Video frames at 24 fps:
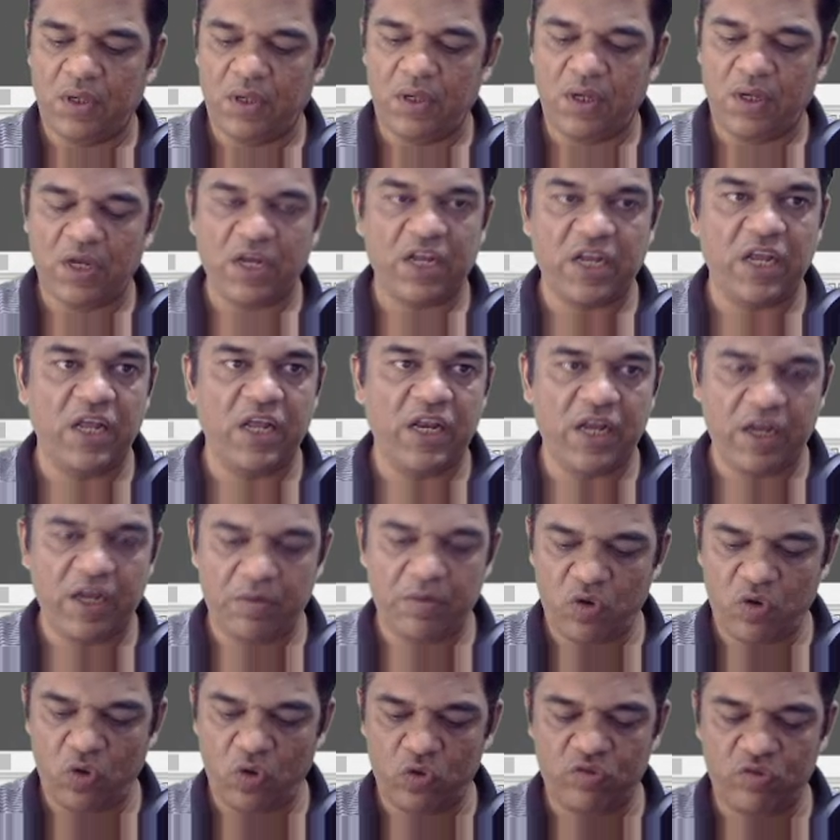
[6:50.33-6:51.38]
Again, I am
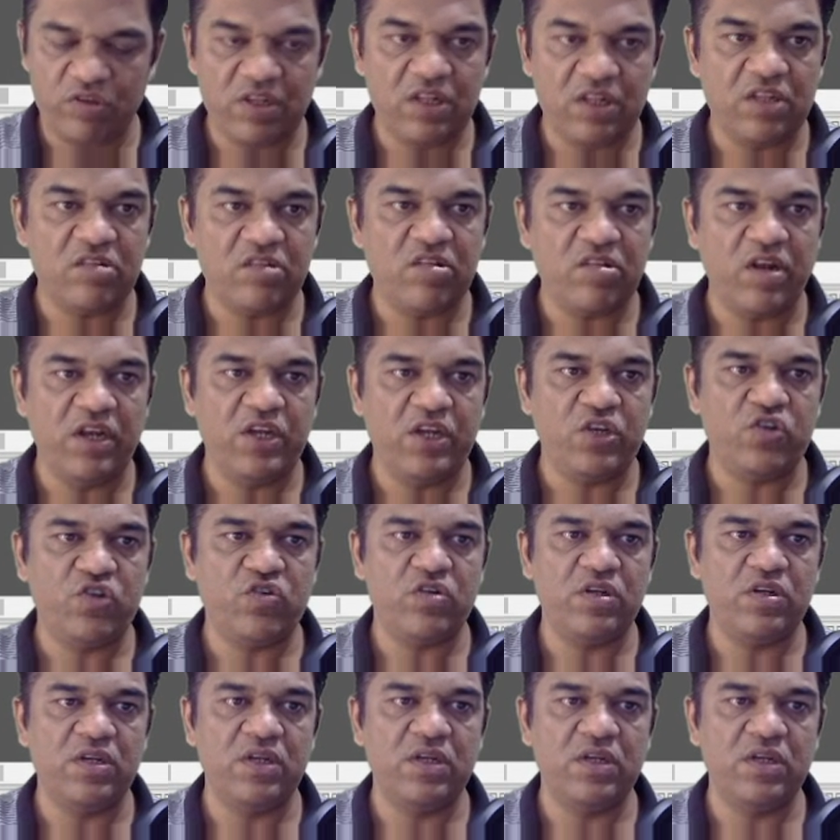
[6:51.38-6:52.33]
closing this list.